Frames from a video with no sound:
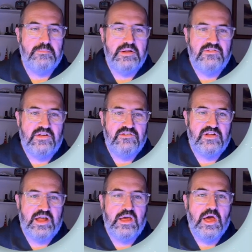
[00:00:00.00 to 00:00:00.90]
But
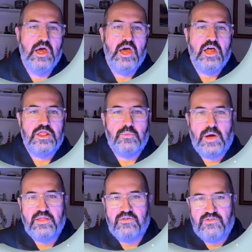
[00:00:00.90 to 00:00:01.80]
essentially, the
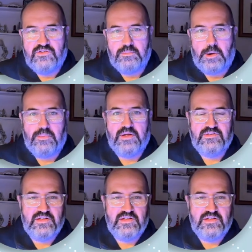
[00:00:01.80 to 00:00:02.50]
way the system operates,